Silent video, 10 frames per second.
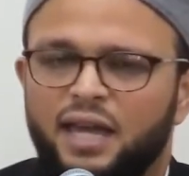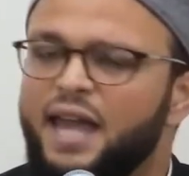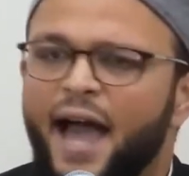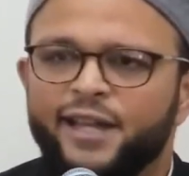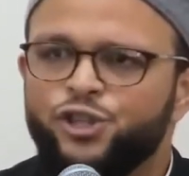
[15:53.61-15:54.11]

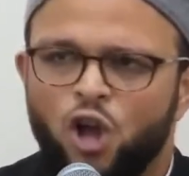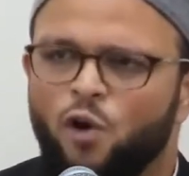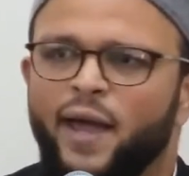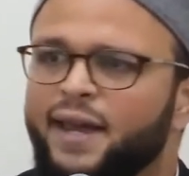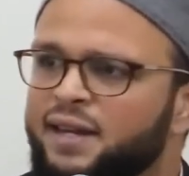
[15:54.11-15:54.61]
he had
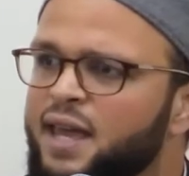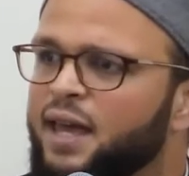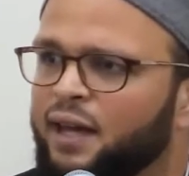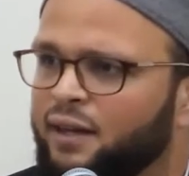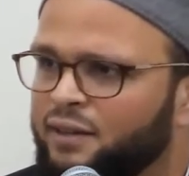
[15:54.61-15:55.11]
no
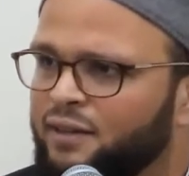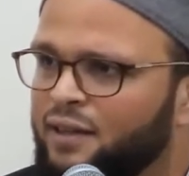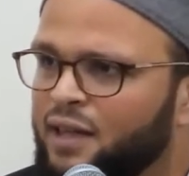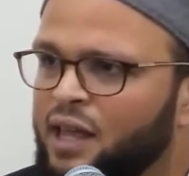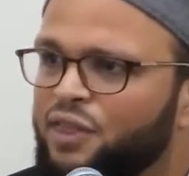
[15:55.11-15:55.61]
idea
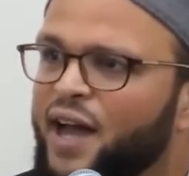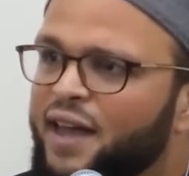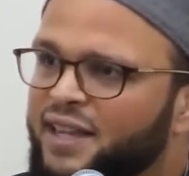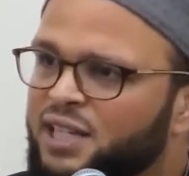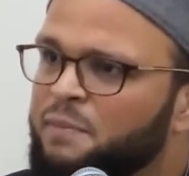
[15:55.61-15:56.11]

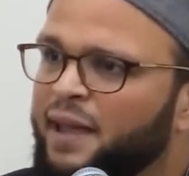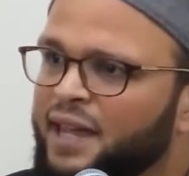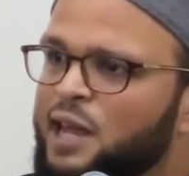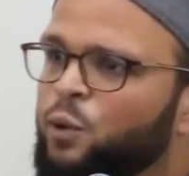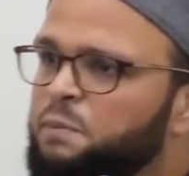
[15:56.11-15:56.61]
that
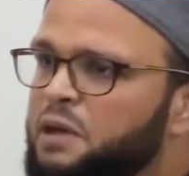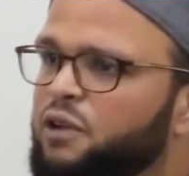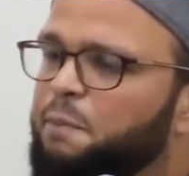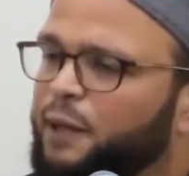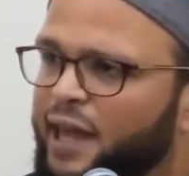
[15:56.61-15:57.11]
Ismail would
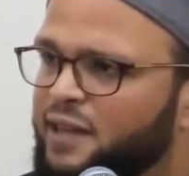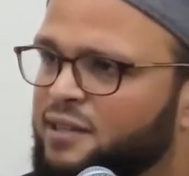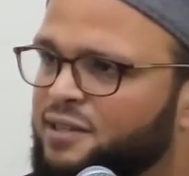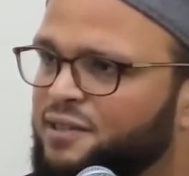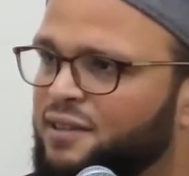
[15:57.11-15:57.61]
be
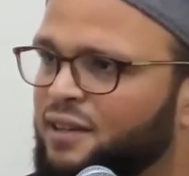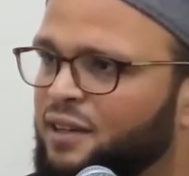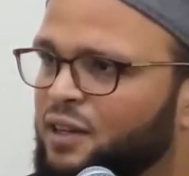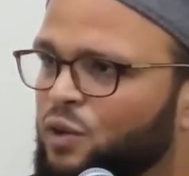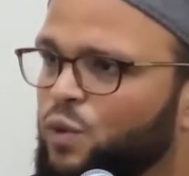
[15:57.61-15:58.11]
replaced
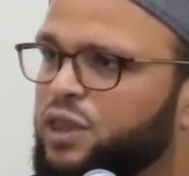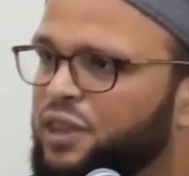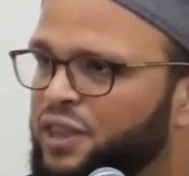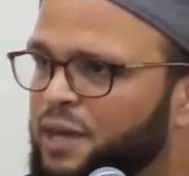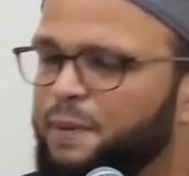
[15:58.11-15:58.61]

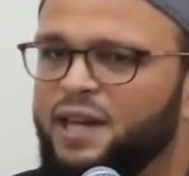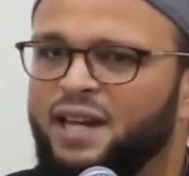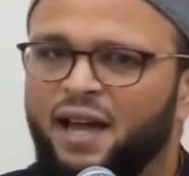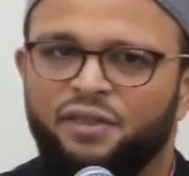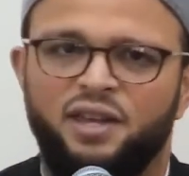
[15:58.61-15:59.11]
with
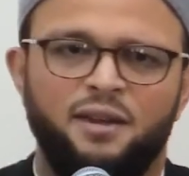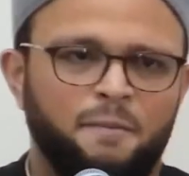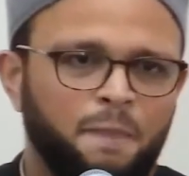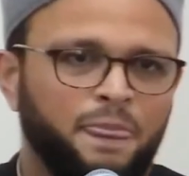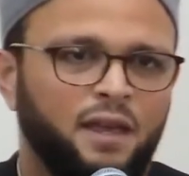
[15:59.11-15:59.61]
dhibhin
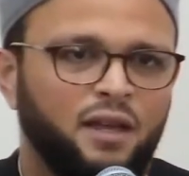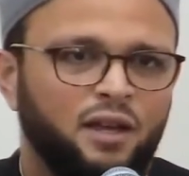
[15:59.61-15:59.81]
azim,